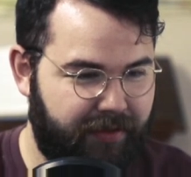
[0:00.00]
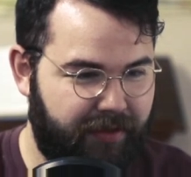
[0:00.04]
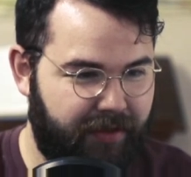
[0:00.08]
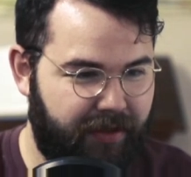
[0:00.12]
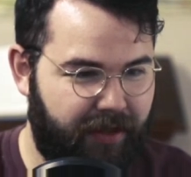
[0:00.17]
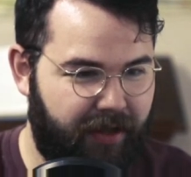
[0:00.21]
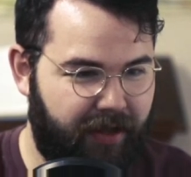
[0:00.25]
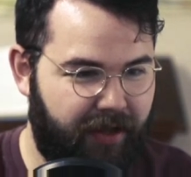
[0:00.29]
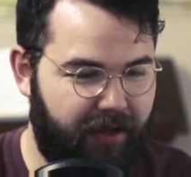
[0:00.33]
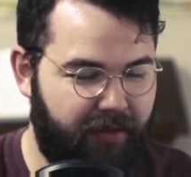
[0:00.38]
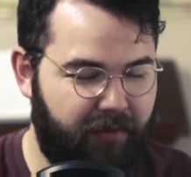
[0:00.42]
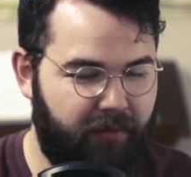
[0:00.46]

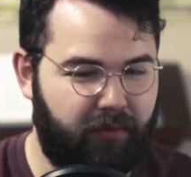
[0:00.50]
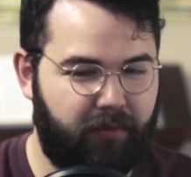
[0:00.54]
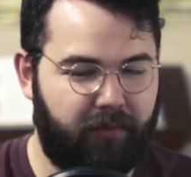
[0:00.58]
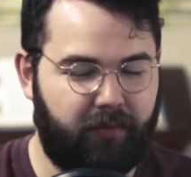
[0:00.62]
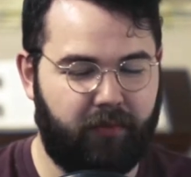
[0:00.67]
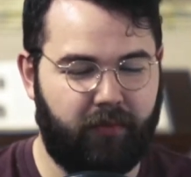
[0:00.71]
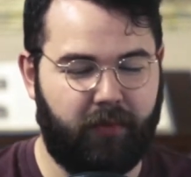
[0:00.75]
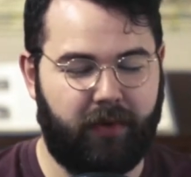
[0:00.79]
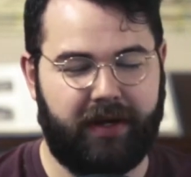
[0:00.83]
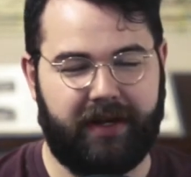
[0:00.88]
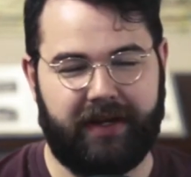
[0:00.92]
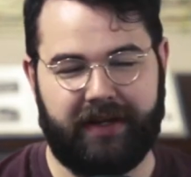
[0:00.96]
uh,
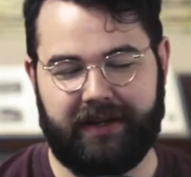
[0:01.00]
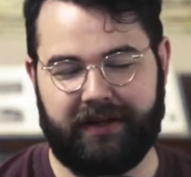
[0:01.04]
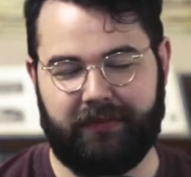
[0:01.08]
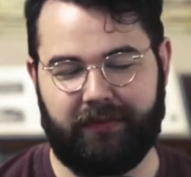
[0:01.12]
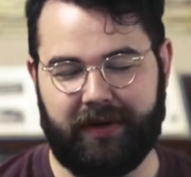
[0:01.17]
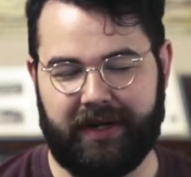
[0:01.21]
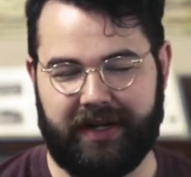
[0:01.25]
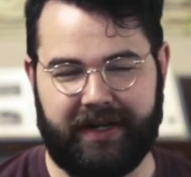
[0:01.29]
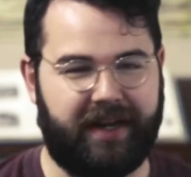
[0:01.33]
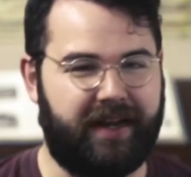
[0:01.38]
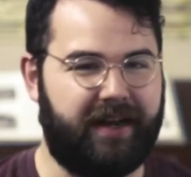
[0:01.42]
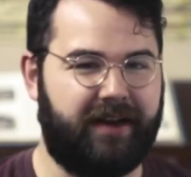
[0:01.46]
what, it,
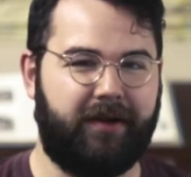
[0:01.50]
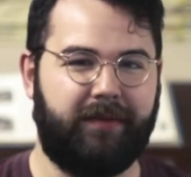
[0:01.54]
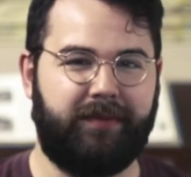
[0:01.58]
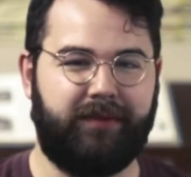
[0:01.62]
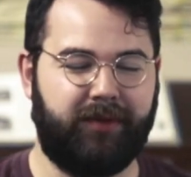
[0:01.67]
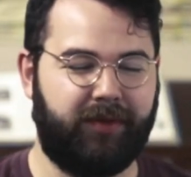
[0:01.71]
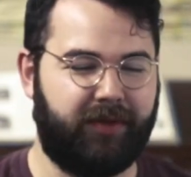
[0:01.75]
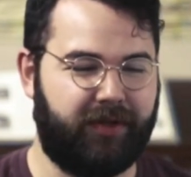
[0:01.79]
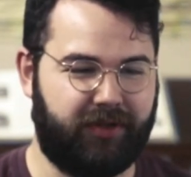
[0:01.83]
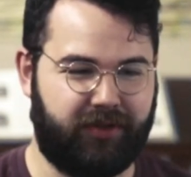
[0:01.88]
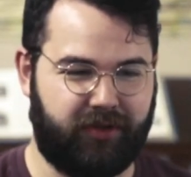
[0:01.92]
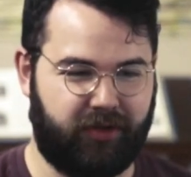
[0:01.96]
what it ended up
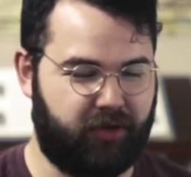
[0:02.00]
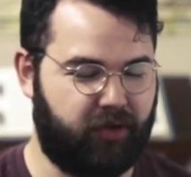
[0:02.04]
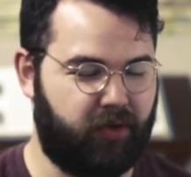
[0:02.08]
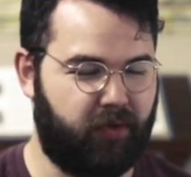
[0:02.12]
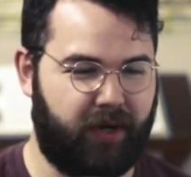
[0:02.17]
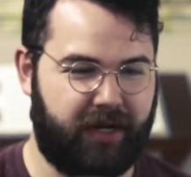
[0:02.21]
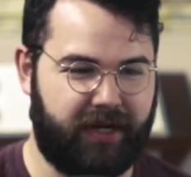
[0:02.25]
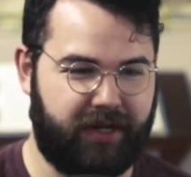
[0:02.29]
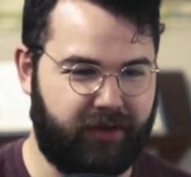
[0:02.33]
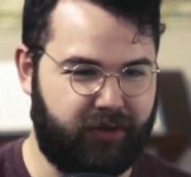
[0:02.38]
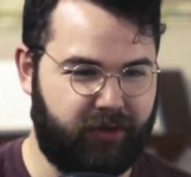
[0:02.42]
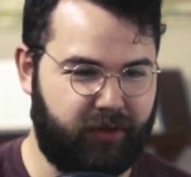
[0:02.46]
doing is just
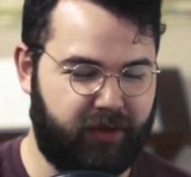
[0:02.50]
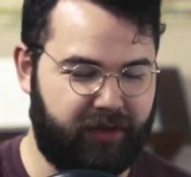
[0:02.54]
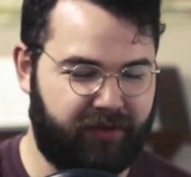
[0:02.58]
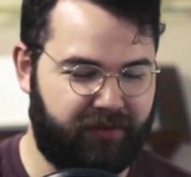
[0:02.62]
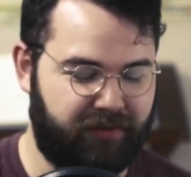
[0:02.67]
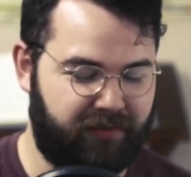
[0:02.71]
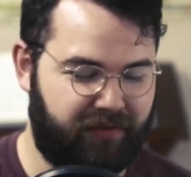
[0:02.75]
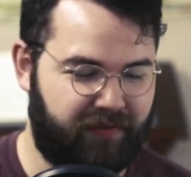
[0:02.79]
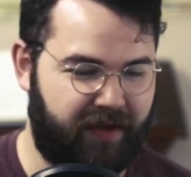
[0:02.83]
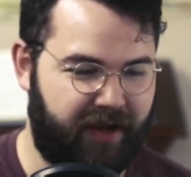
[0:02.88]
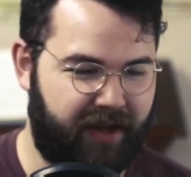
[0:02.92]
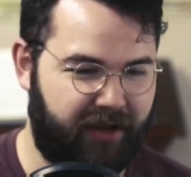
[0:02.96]
creating two
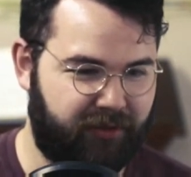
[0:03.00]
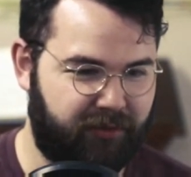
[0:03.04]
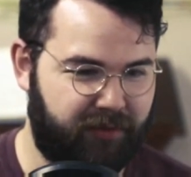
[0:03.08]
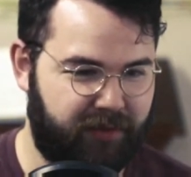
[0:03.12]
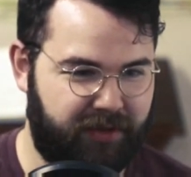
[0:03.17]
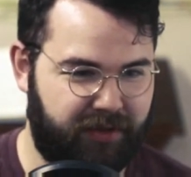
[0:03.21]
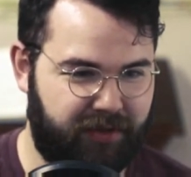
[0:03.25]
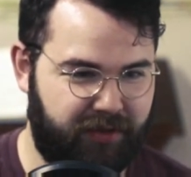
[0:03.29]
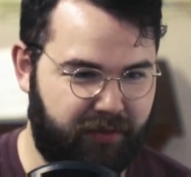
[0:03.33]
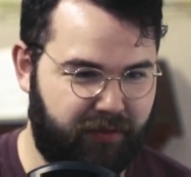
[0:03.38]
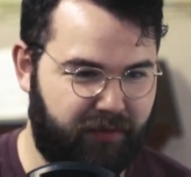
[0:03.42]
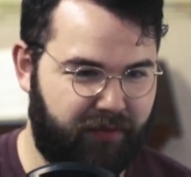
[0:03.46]
different files
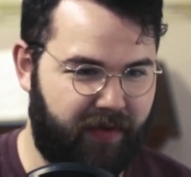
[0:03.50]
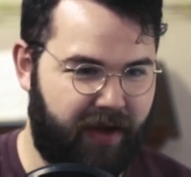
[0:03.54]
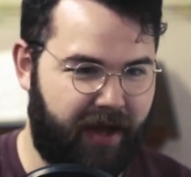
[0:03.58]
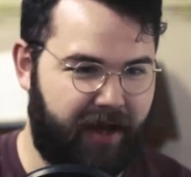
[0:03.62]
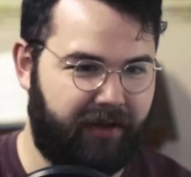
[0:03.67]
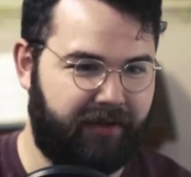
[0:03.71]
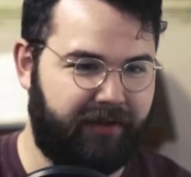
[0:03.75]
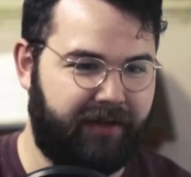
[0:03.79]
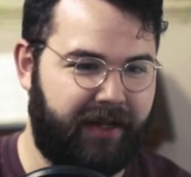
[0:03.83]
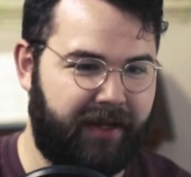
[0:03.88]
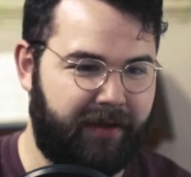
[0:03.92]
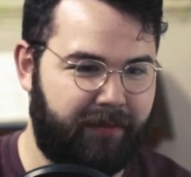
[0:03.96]
with a new
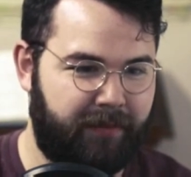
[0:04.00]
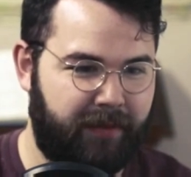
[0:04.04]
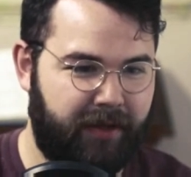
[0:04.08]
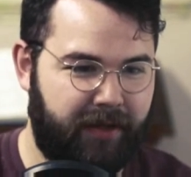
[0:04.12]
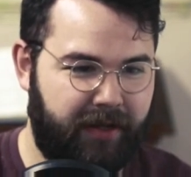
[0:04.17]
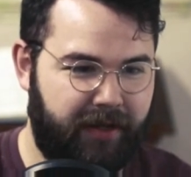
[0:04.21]
file name.